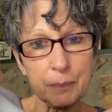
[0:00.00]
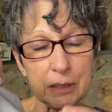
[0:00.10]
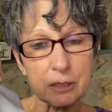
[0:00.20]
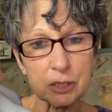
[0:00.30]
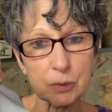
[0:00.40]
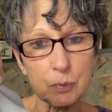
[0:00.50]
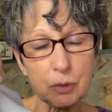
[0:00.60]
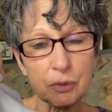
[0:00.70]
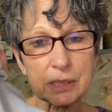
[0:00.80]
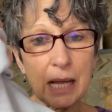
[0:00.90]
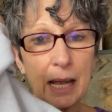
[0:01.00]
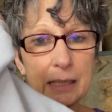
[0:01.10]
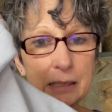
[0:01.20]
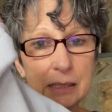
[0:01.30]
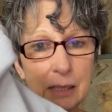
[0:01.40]
be the smooth side
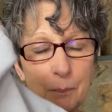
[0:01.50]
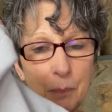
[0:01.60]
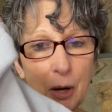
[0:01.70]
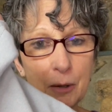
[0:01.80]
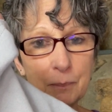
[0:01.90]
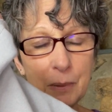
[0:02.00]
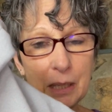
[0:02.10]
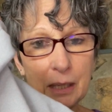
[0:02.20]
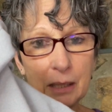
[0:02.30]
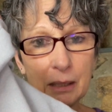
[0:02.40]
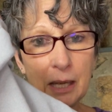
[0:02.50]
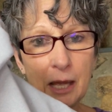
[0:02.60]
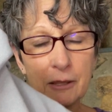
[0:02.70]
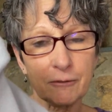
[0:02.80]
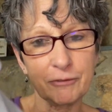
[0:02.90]
and some part being
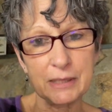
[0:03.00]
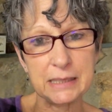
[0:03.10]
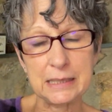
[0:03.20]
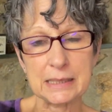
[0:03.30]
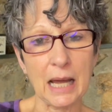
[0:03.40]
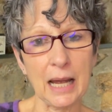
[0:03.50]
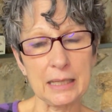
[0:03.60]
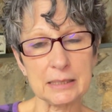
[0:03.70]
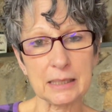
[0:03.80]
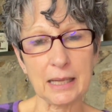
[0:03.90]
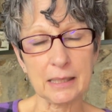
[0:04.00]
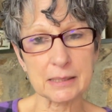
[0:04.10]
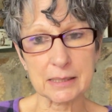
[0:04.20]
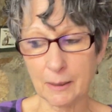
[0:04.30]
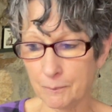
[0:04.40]
the fuzzy side to get
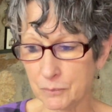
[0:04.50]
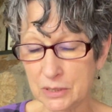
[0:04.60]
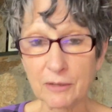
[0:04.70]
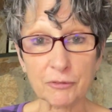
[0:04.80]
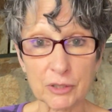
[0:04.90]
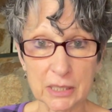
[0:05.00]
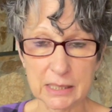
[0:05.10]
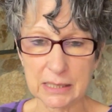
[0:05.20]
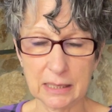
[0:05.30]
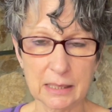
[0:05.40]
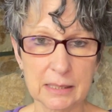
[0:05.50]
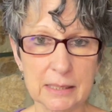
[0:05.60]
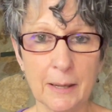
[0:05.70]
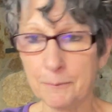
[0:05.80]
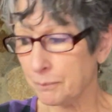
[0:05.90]
some differences.
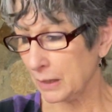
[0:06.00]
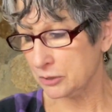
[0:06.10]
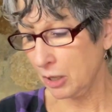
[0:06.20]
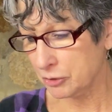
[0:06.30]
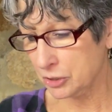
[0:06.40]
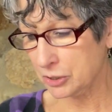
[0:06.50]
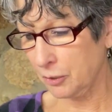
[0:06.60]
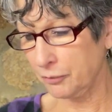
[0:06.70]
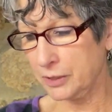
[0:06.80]
So I'll just hold